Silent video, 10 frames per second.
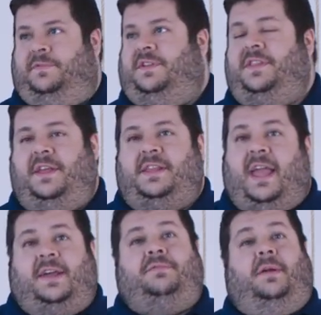to then
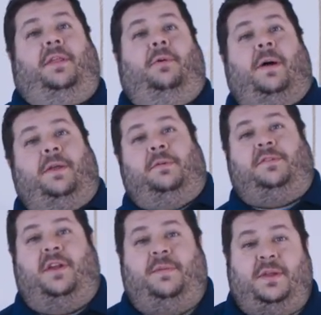guess whether the weather
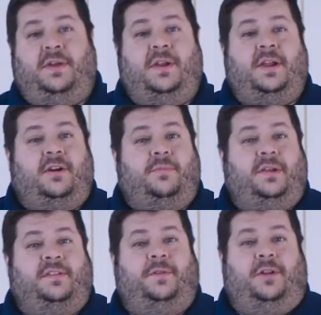was going to be good here in
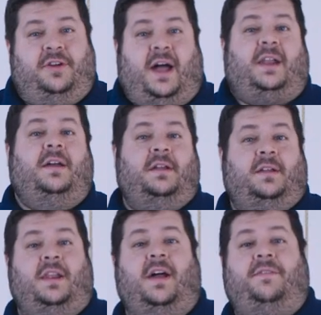Brentsville or not,
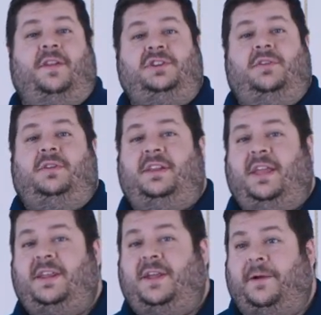enough that you could
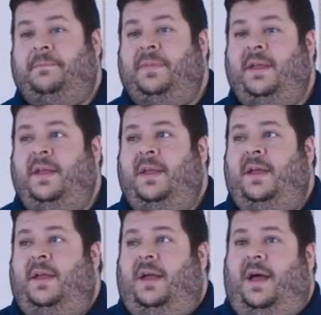get here.
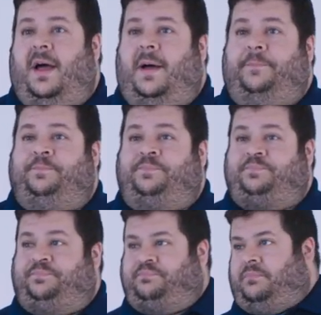
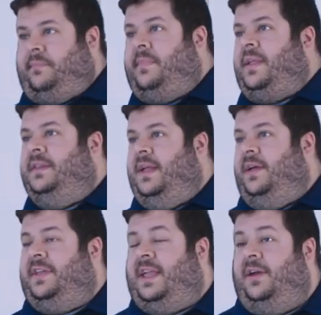Um,
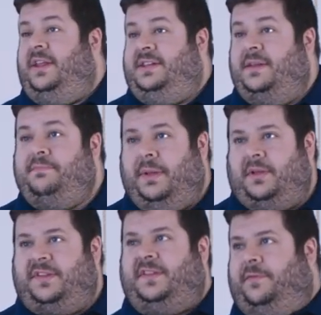now, the county did
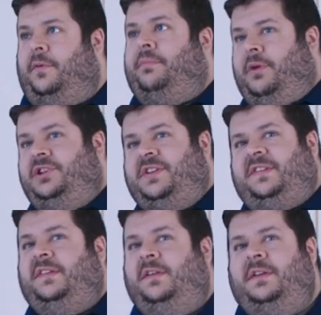build several
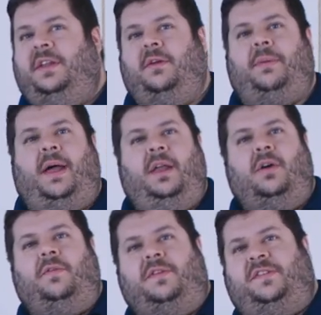bridges nearby
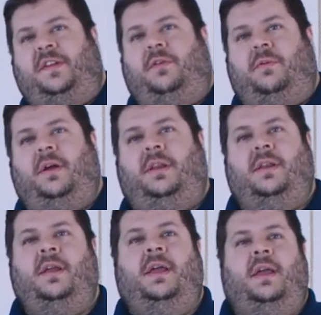over Cedar
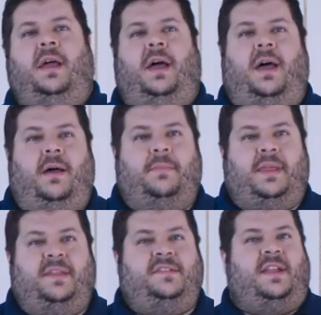Run, um,
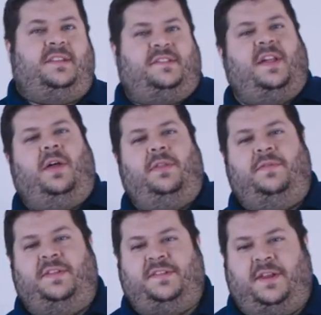east and south
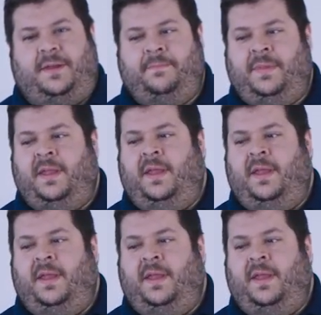of the city.